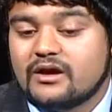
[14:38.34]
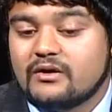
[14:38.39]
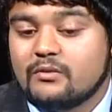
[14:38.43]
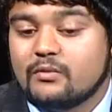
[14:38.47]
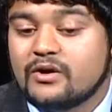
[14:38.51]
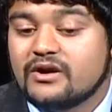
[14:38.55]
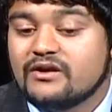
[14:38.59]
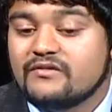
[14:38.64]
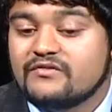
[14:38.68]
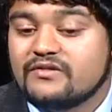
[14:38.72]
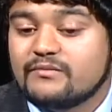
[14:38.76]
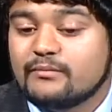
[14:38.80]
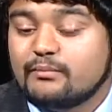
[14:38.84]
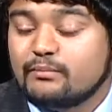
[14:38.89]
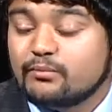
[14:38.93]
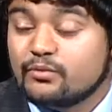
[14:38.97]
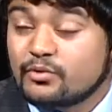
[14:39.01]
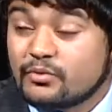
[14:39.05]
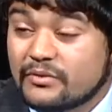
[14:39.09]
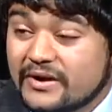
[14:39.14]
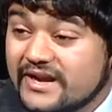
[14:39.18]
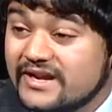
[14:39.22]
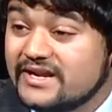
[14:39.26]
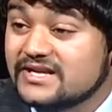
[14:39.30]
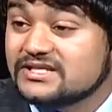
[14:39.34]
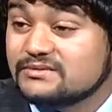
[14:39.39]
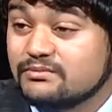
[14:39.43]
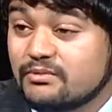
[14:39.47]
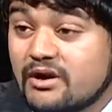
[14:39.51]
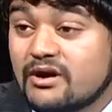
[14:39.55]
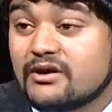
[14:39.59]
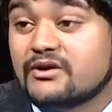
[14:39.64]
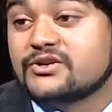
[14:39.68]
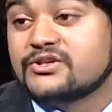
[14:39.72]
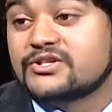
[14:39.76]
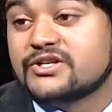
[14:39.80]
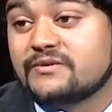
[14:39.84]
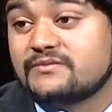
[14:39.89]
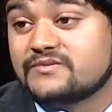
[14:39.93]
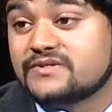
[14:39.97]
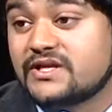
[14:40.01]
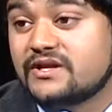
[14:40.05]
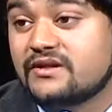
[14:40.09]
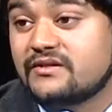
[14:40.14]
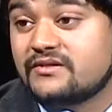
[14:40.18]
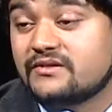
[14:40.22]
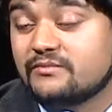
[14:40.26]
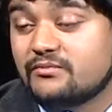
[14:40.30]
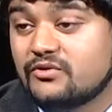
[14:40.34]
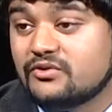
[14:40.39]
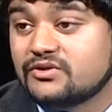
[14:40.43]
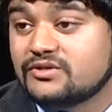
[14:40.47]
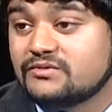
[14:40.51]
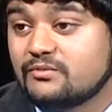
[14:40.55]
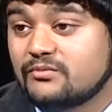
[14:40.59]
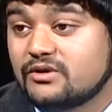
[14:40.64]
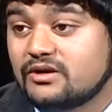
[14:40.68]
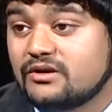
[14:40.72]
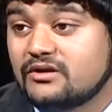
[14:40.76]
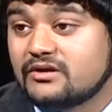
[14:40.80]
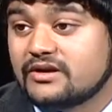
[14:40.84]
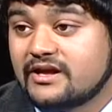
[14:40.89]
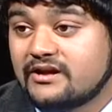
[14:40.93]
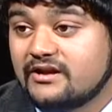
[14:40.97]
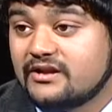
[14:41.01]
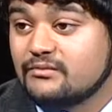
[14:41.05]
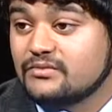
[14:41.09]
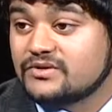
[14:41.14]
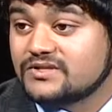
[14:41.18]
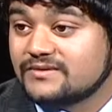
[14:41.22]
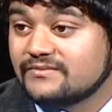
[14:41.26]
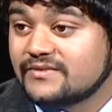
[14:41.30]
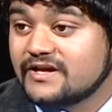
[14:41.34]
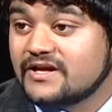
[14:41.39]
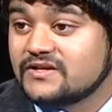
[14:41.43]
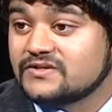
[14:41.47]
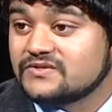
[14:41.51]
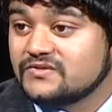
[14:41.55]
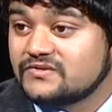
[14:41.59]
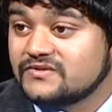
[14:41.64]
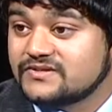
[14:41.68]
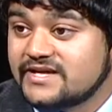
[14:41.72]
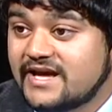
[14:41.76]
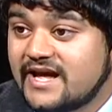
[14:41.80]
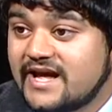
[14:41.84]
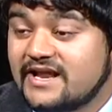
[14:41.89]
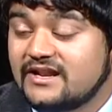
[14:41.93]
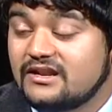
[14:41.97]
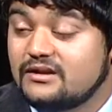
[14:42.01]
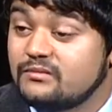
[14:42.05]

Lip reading: One of the greatest partnerships that the Baltimore County Muslim Council has had,